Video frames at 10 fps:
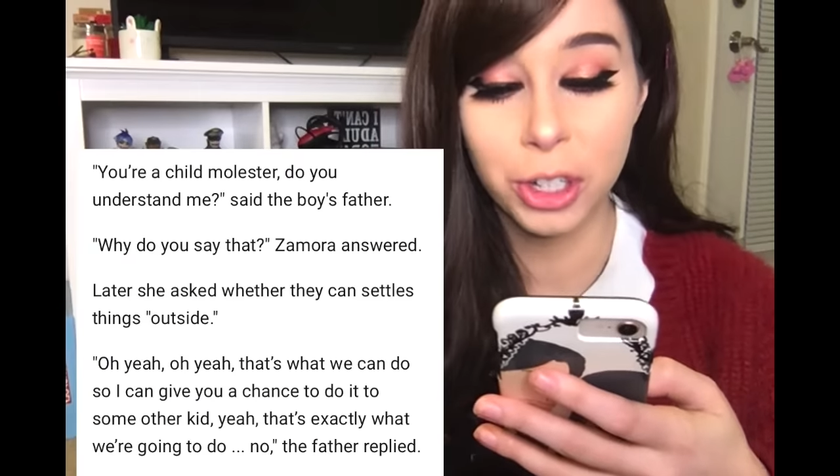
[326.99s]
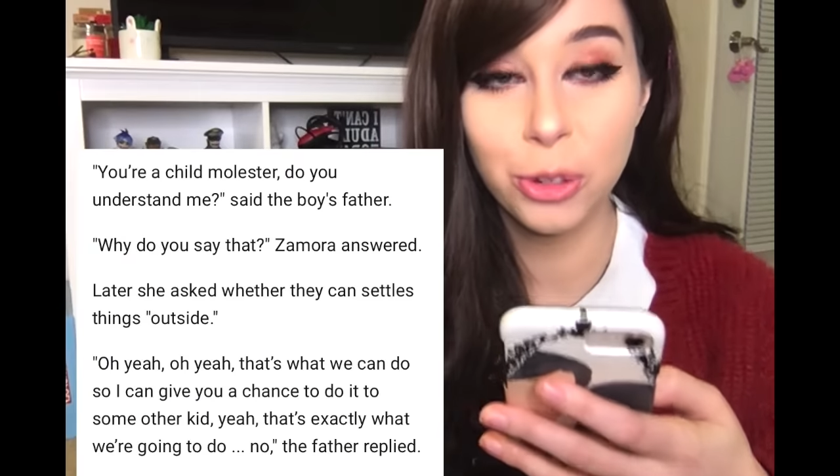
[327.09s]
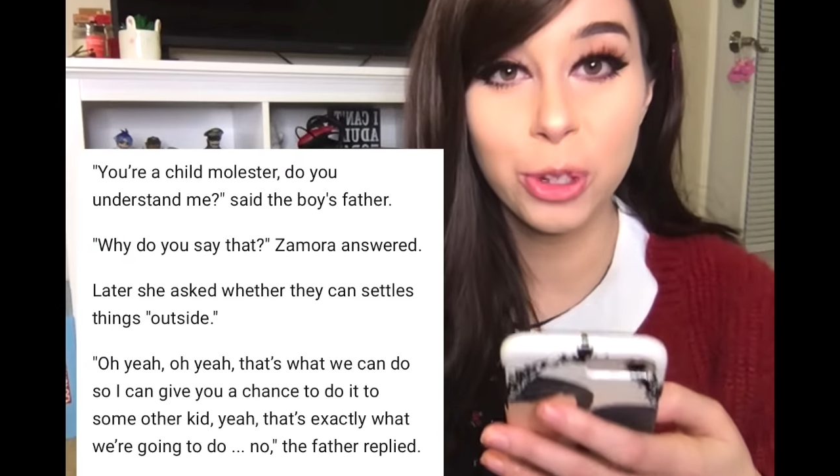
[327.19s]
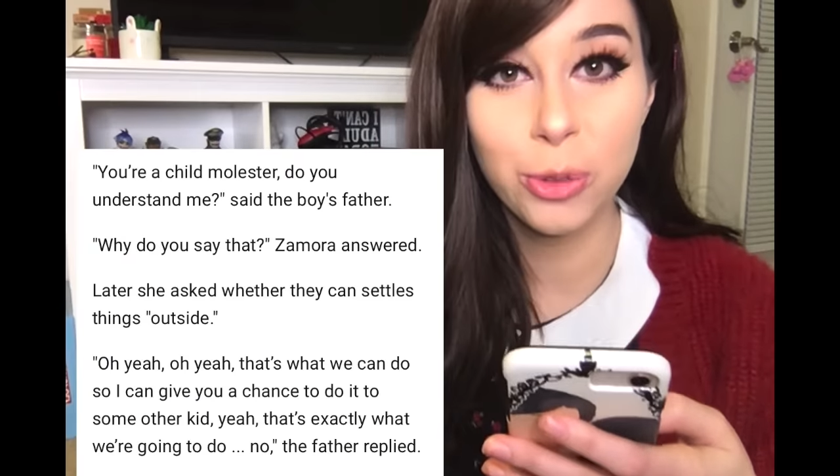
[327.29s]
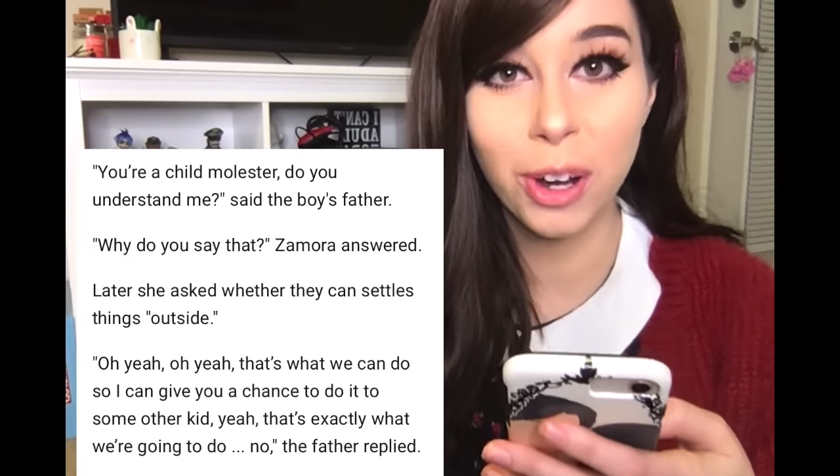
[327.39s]
Do
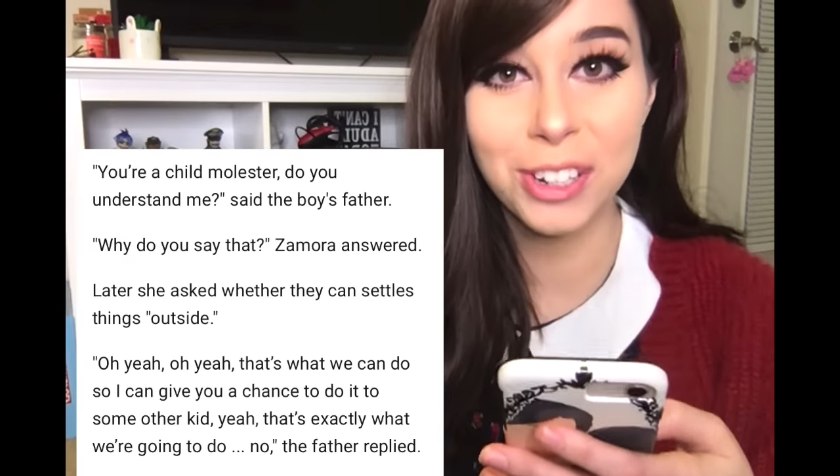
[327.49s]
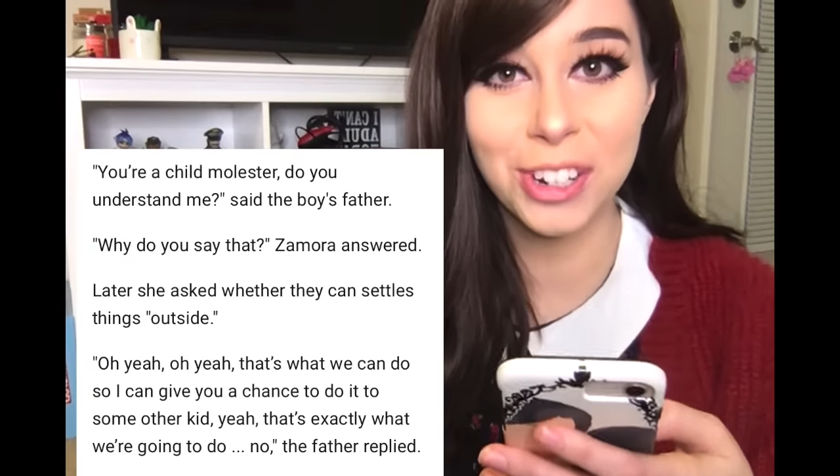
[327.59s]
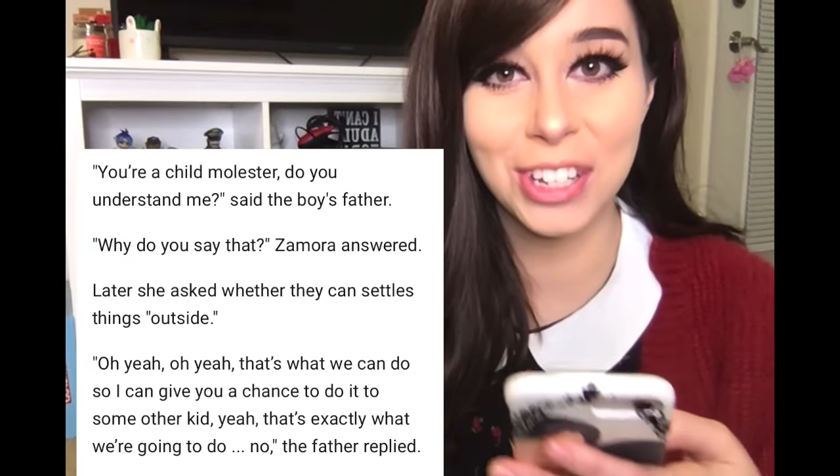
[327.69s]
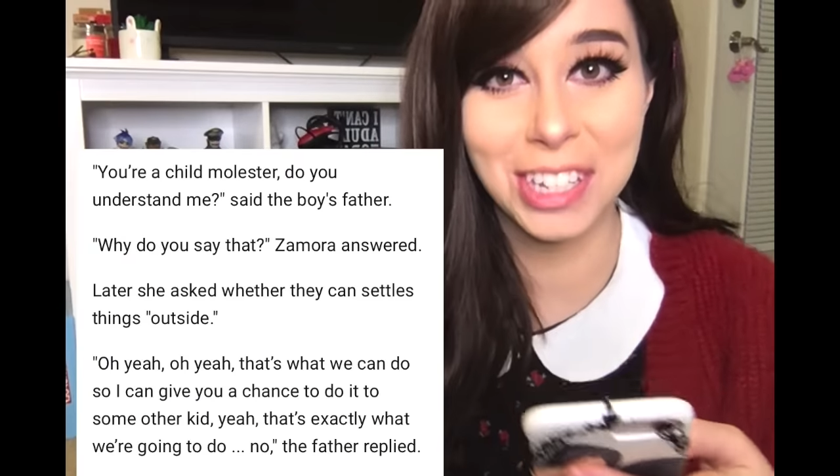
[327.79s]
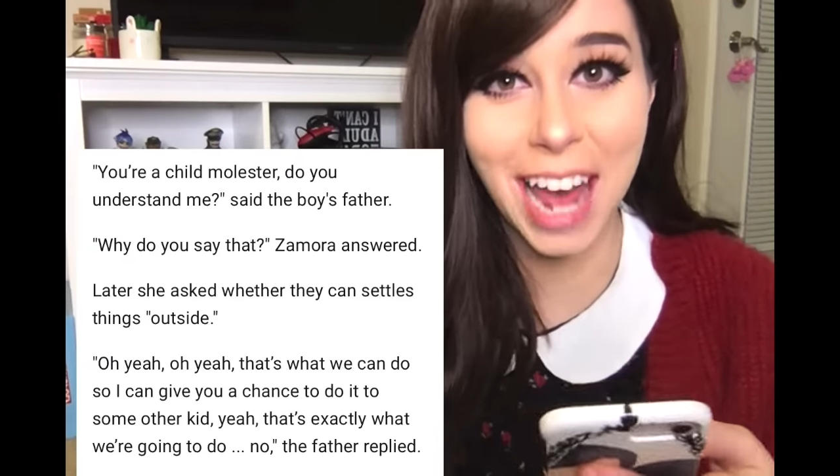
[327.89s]
you
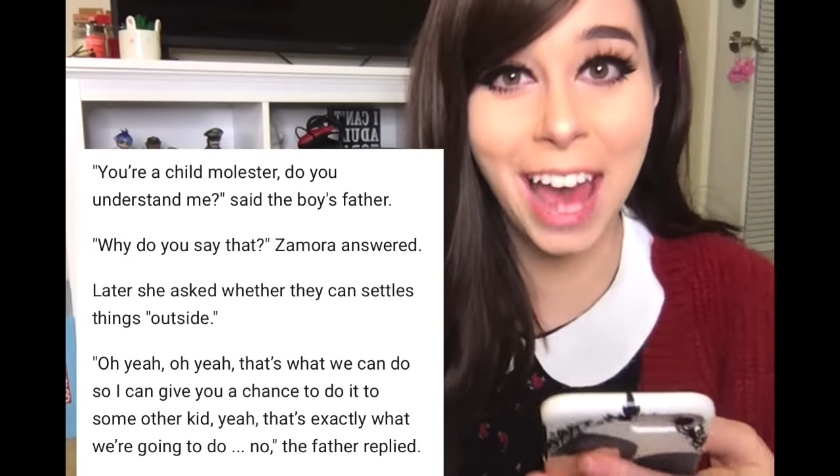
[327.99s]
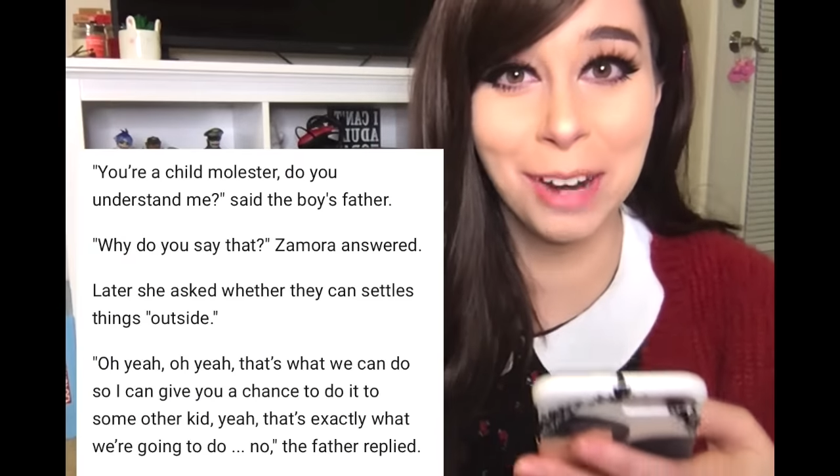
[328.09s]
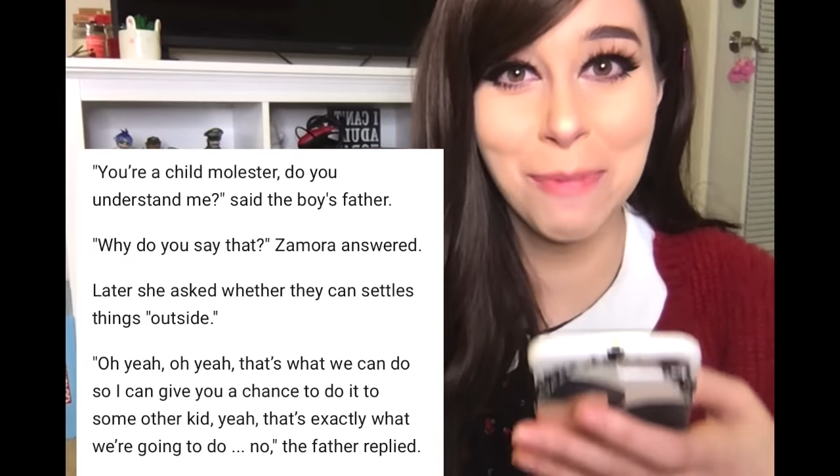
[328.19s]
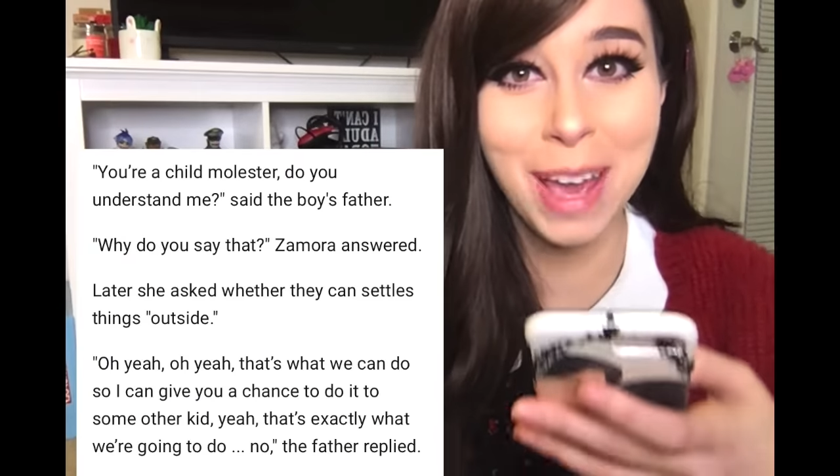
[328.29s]
understand